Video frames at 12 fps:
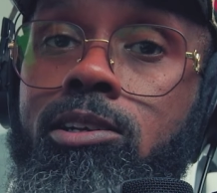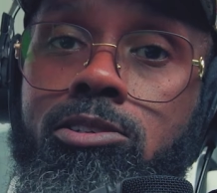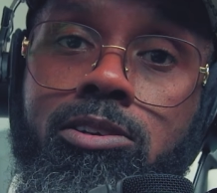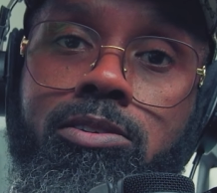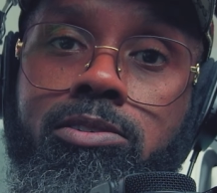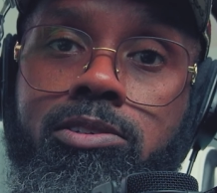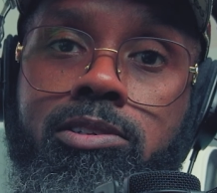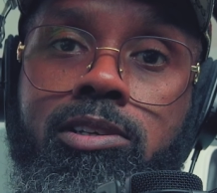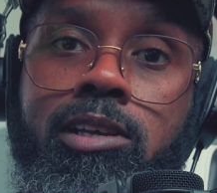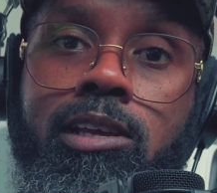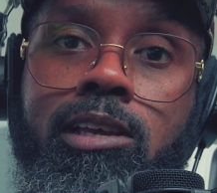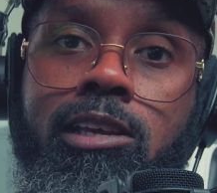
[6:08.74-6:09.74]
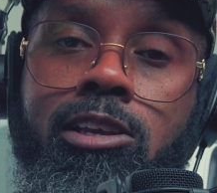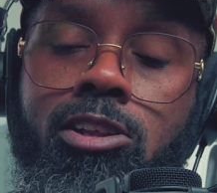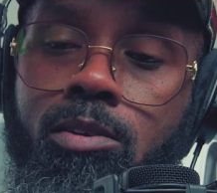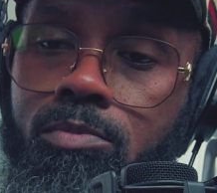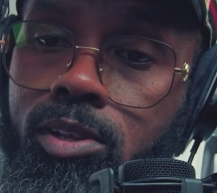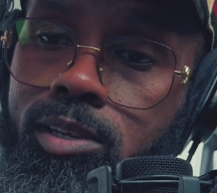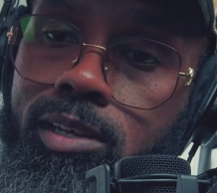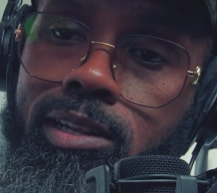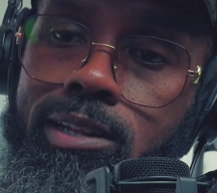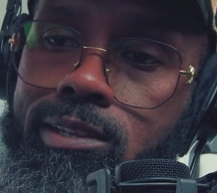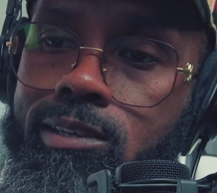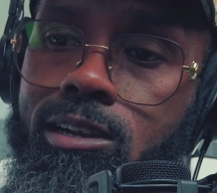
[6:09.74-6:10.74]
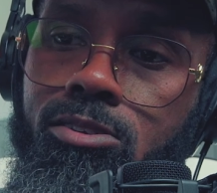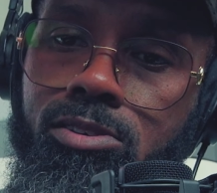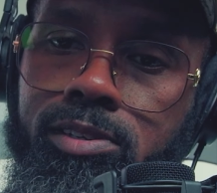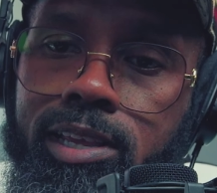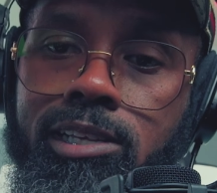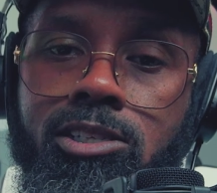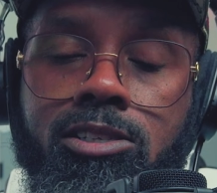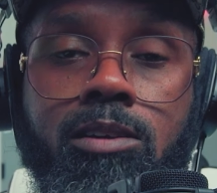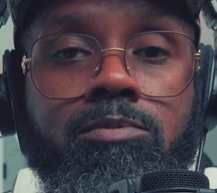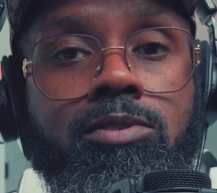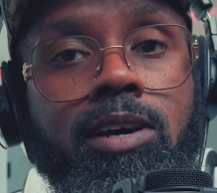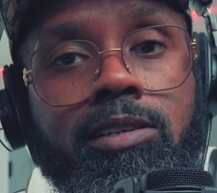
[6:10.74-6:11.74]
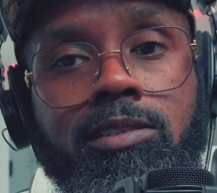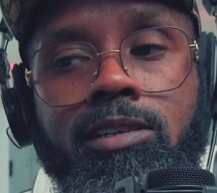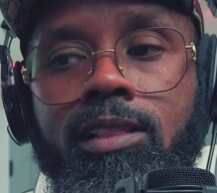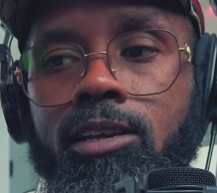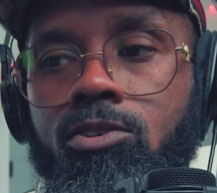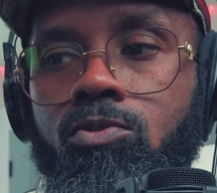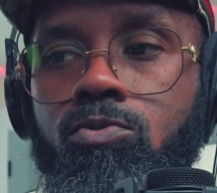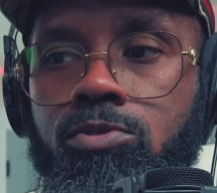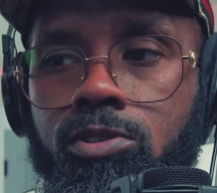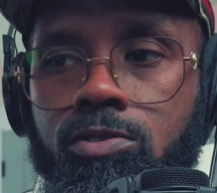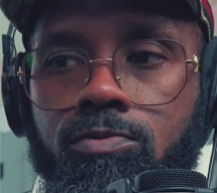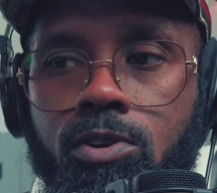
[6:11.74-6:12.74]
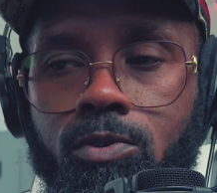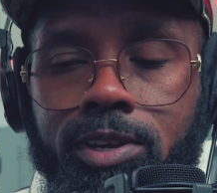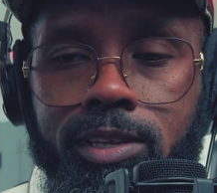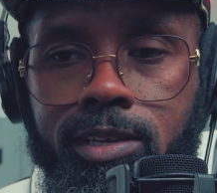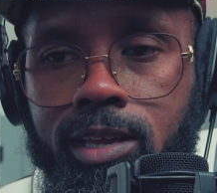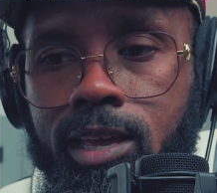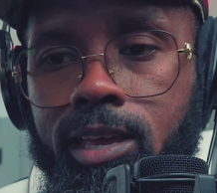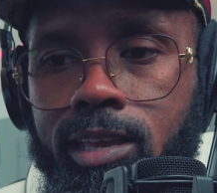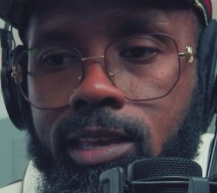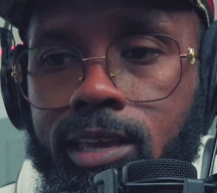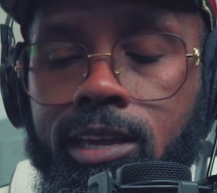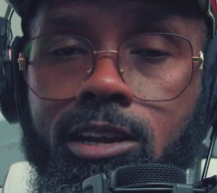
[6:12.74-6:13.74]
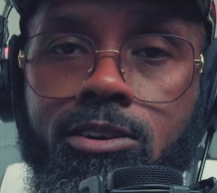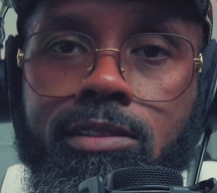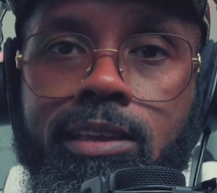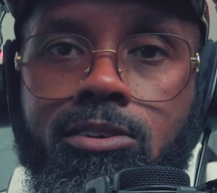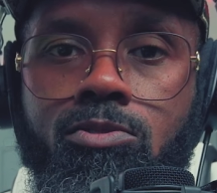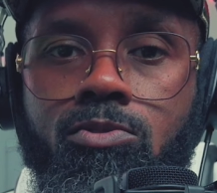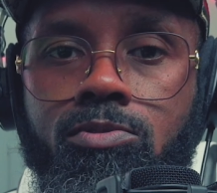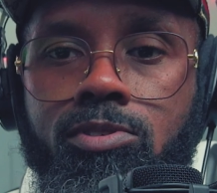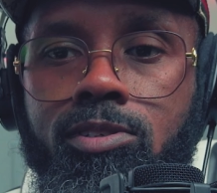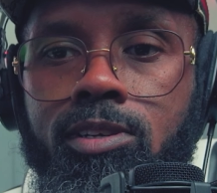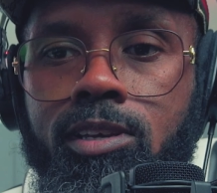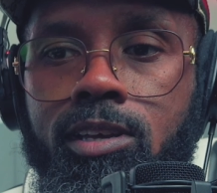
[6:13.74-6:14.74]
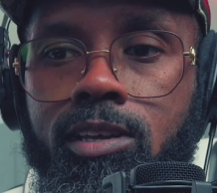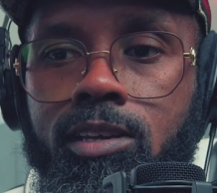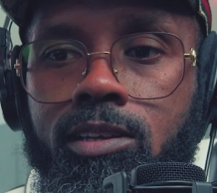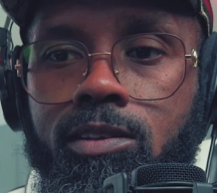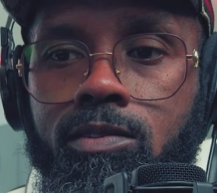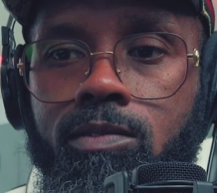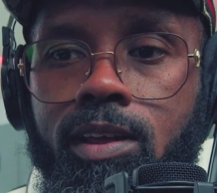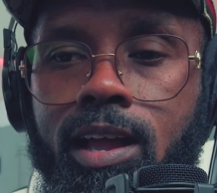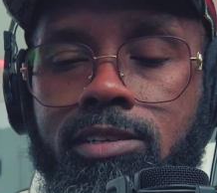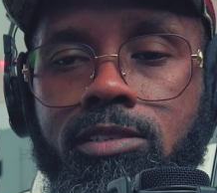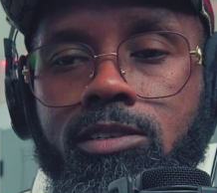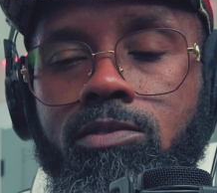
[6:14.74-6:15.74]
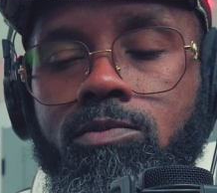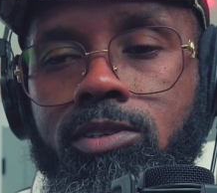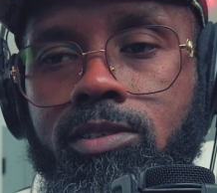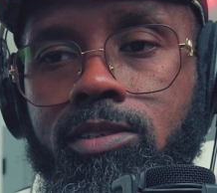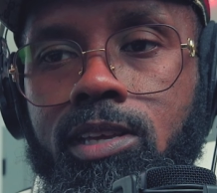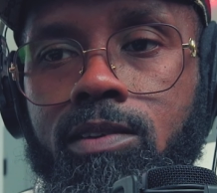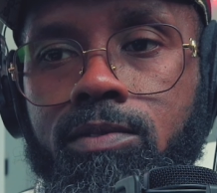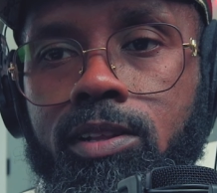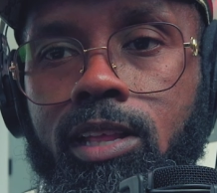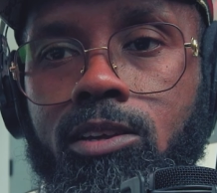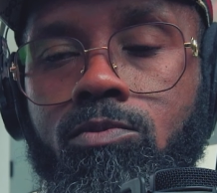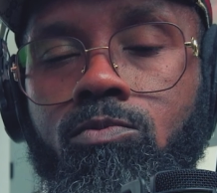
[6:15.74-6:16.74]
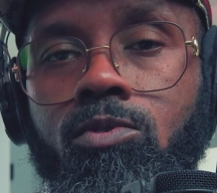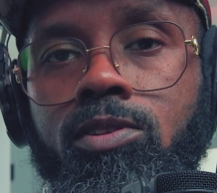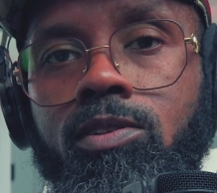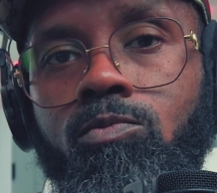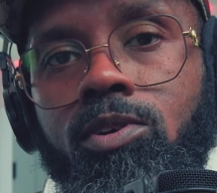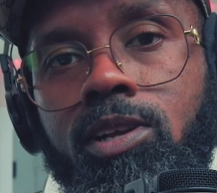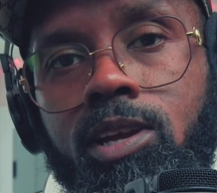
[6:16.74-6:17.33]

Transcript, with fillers: church. And I'm looking at the congregation. I'm trying to see like who's growing here, like who's actually receiving, like what what